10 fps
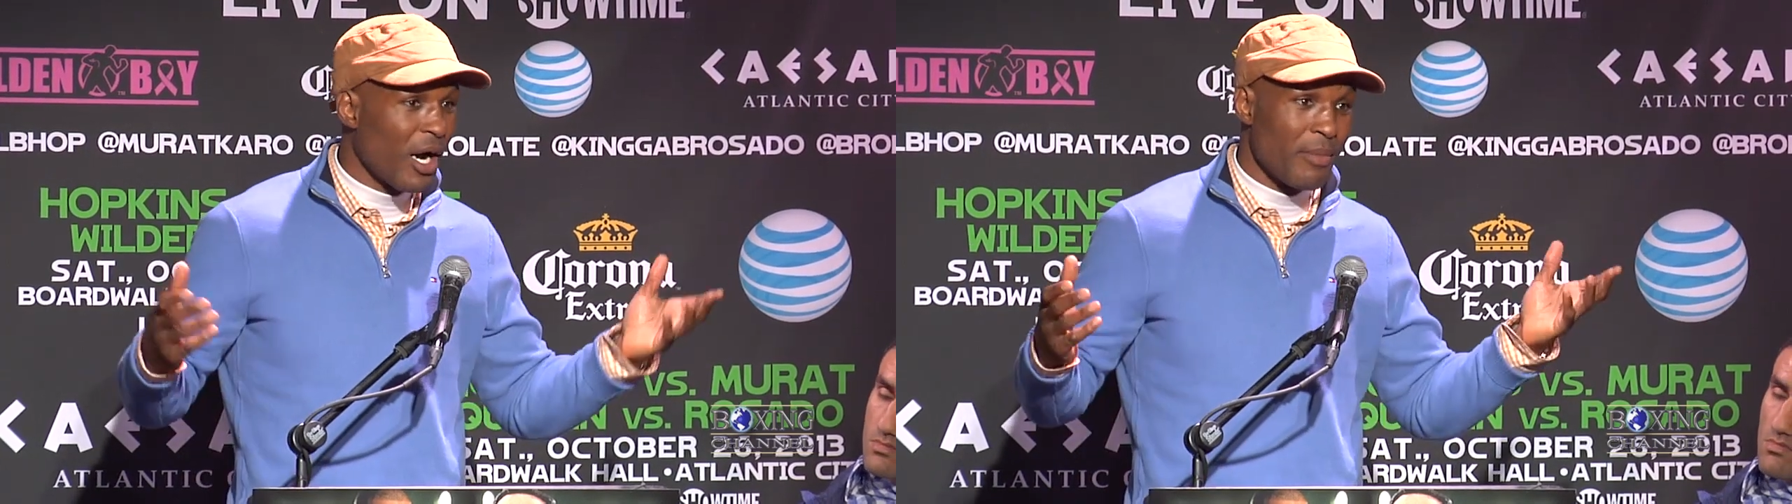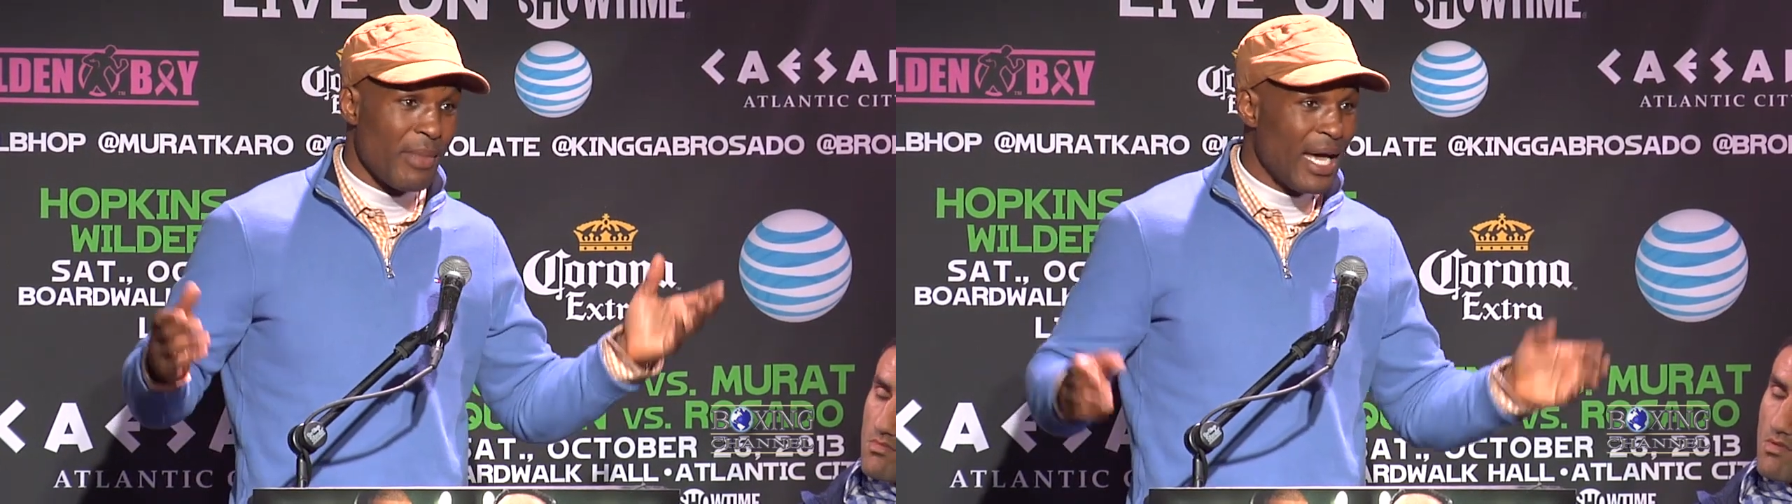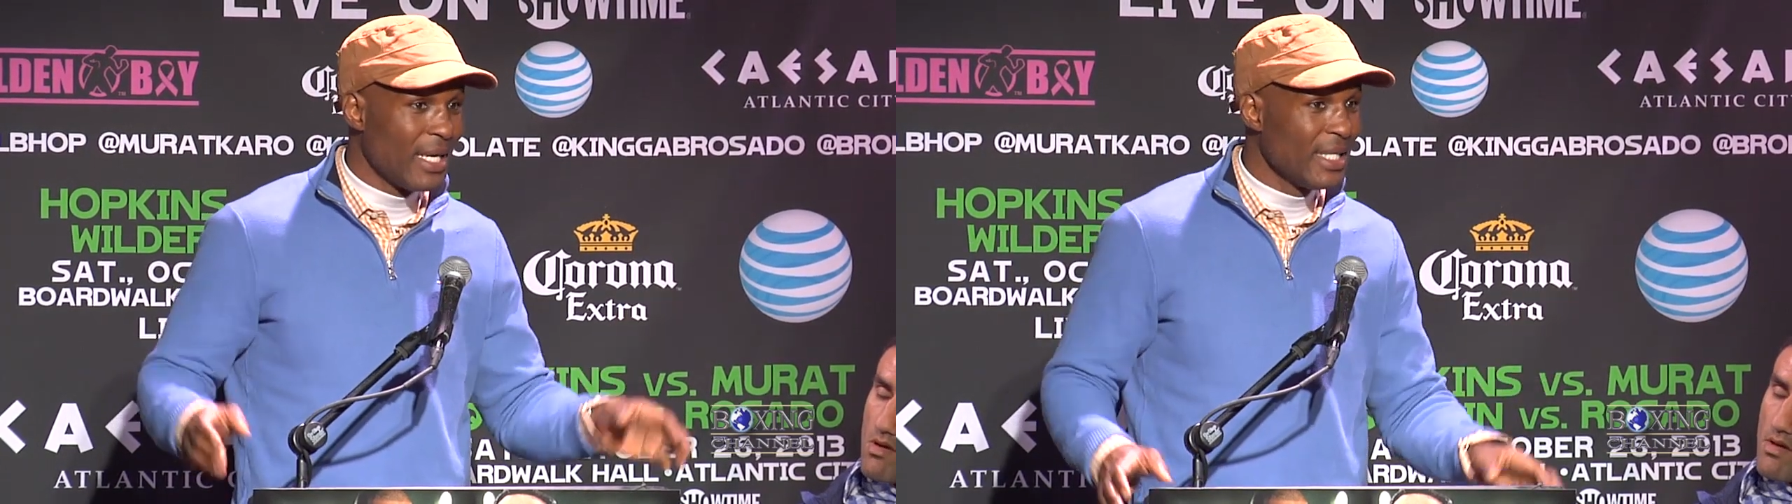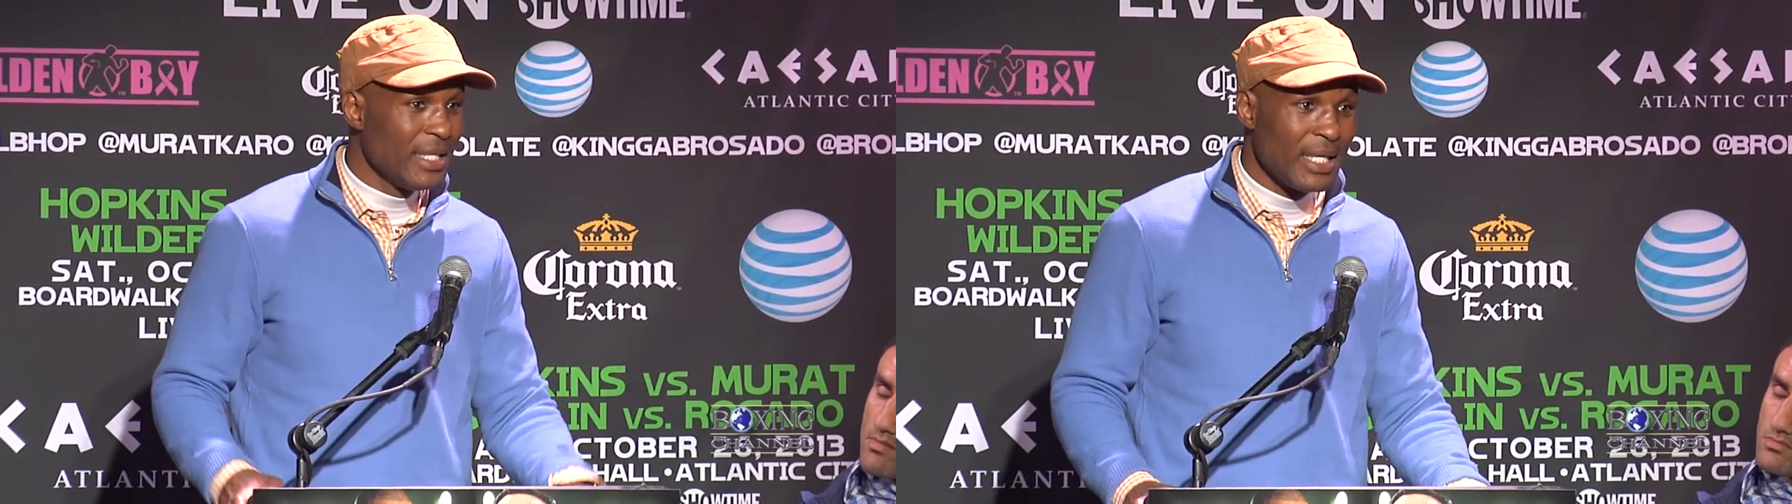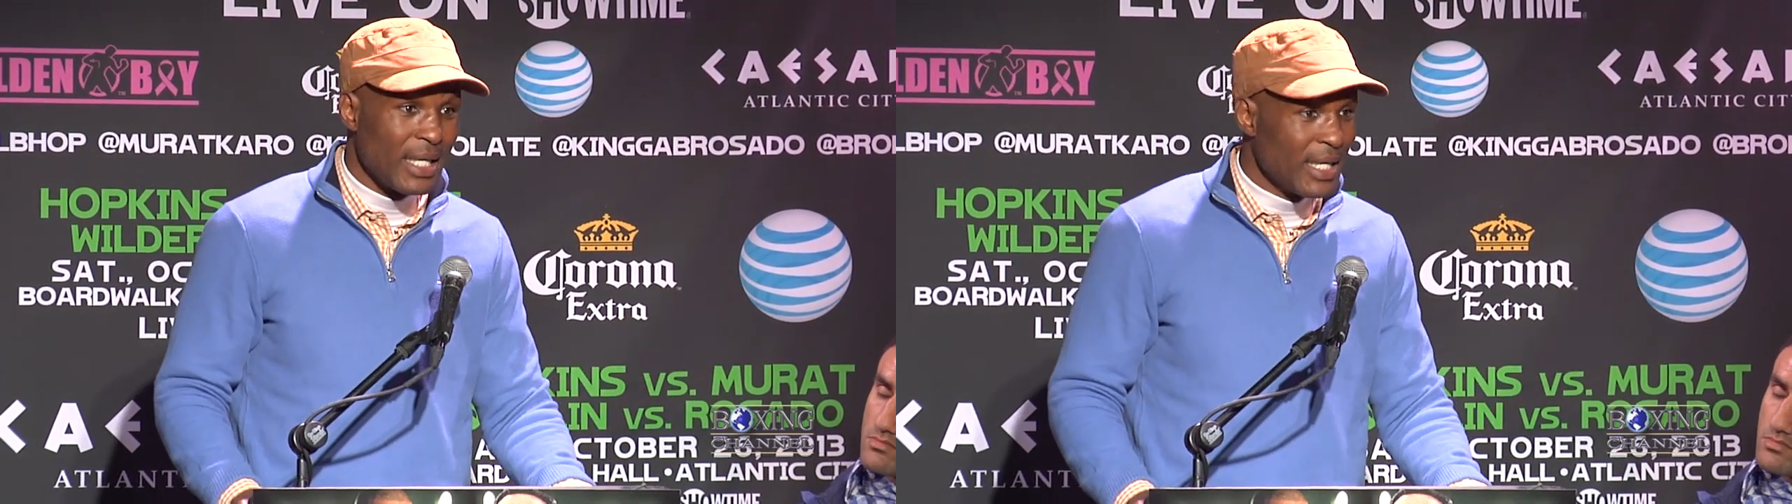Not when
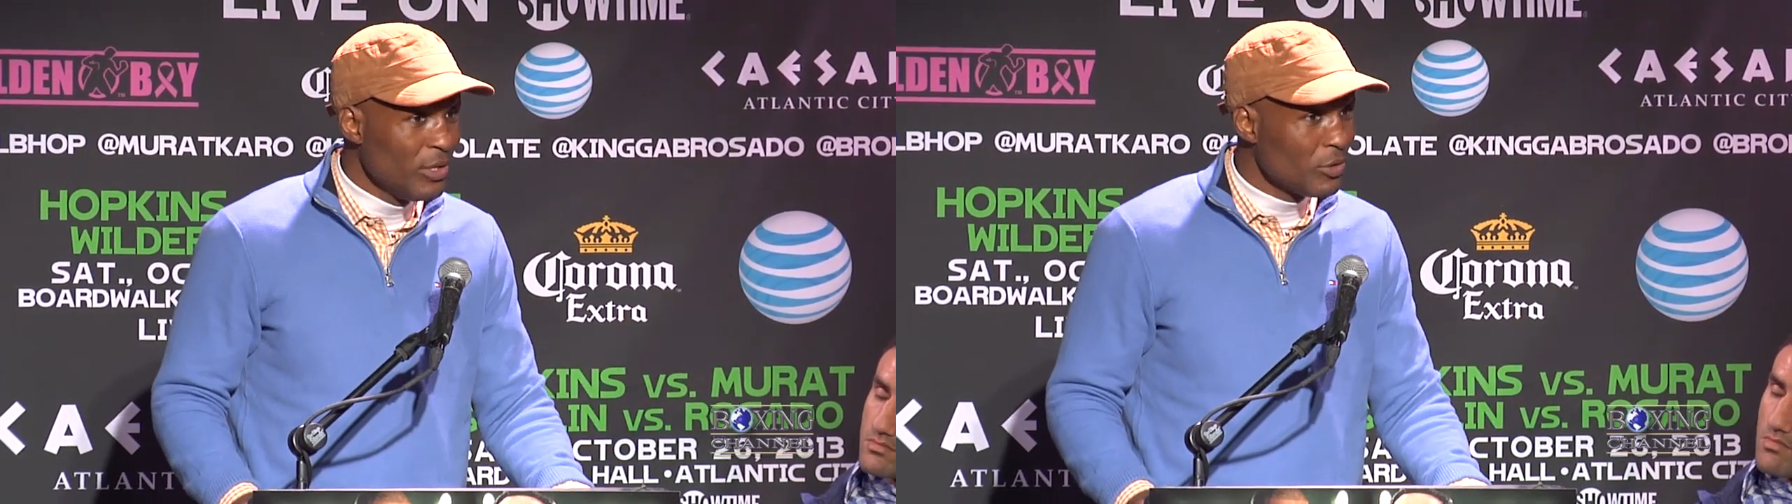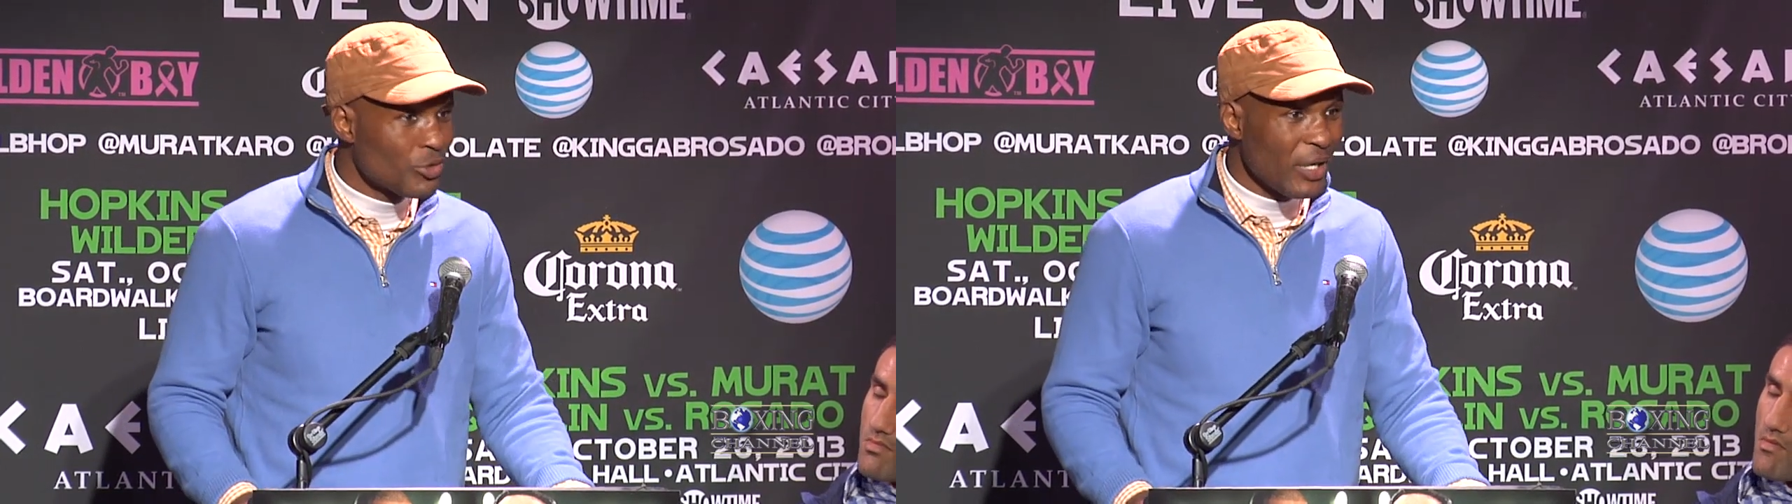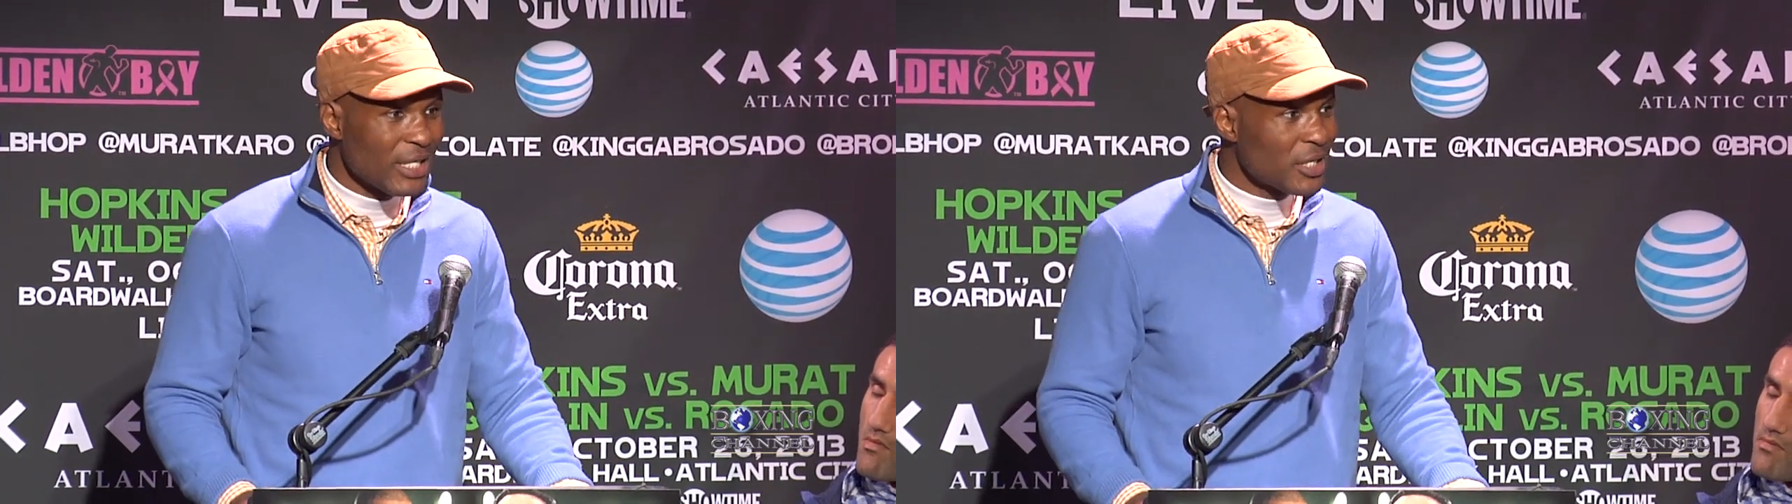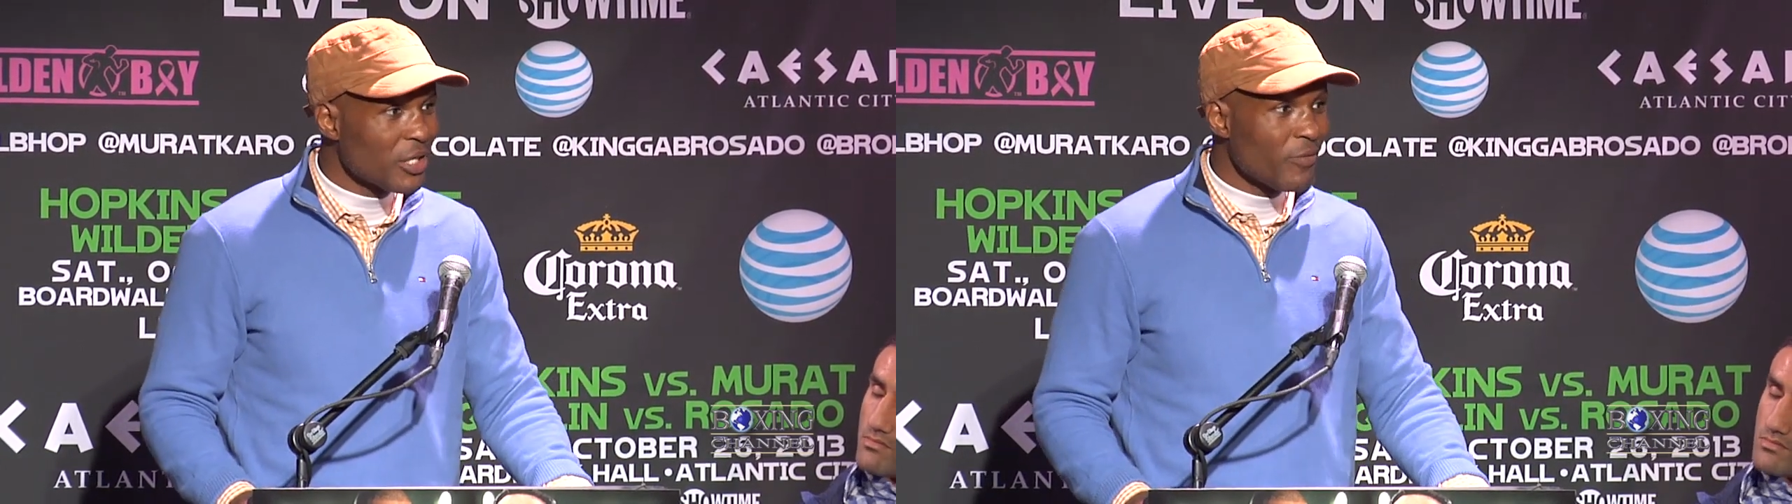Bernard Hopkins talks.